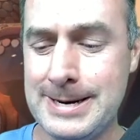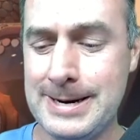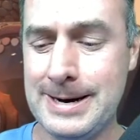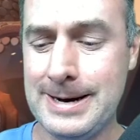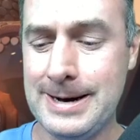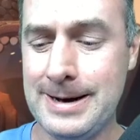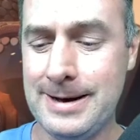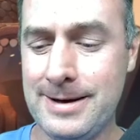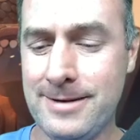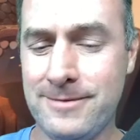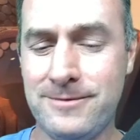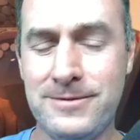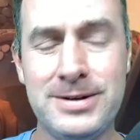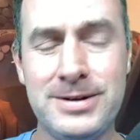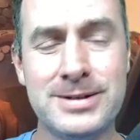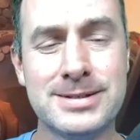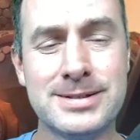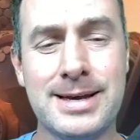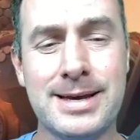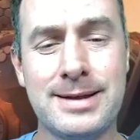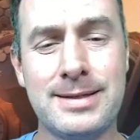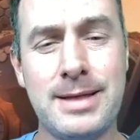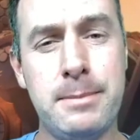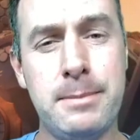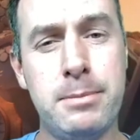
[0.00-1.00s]
it
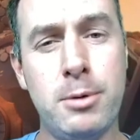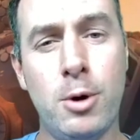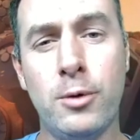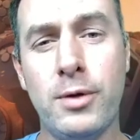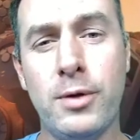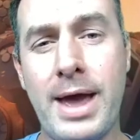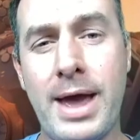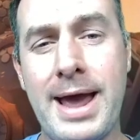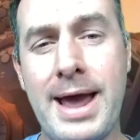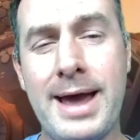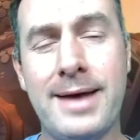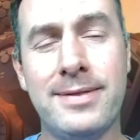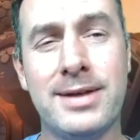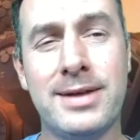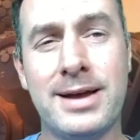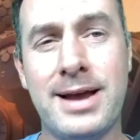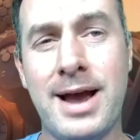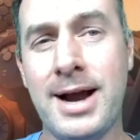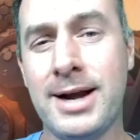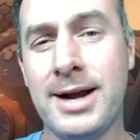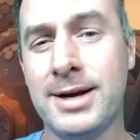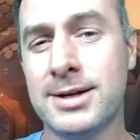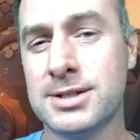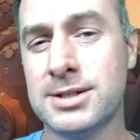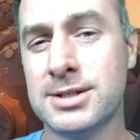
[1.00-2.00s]
feels like they both add the
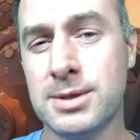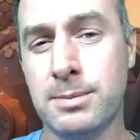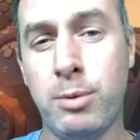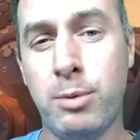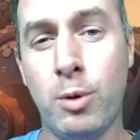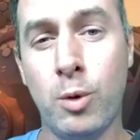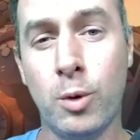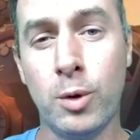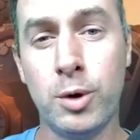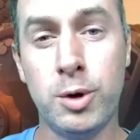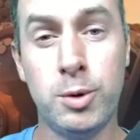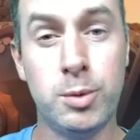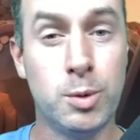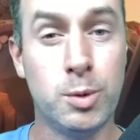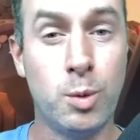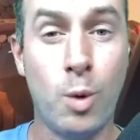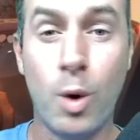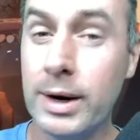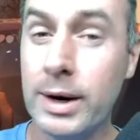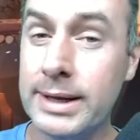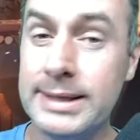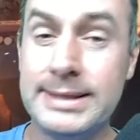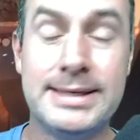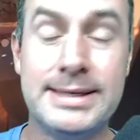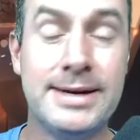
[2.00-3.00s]
kind of support you would
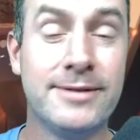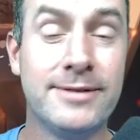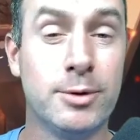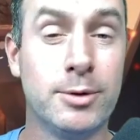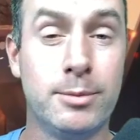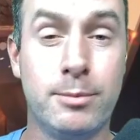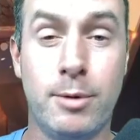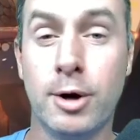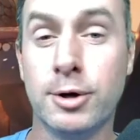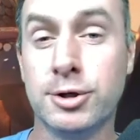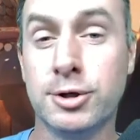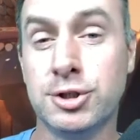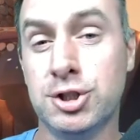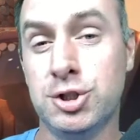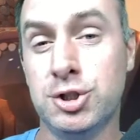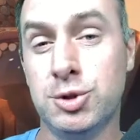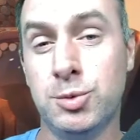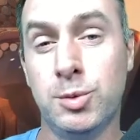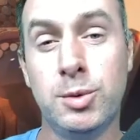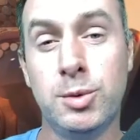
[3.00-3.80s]
want in different marches.